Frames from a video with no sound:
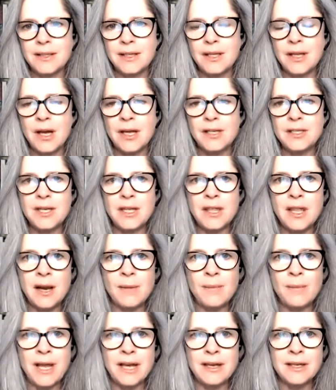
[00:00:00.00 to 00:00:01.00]
The idea that
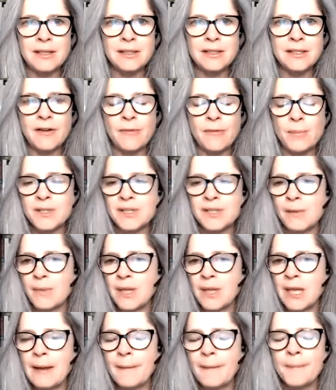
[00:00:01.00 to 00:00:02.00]
I'm lacking
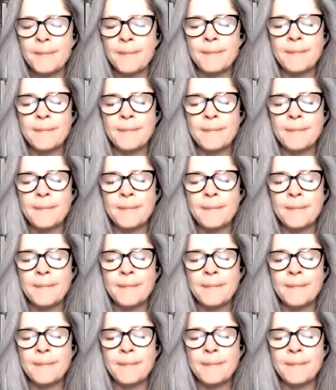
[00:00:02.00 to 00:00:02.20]
something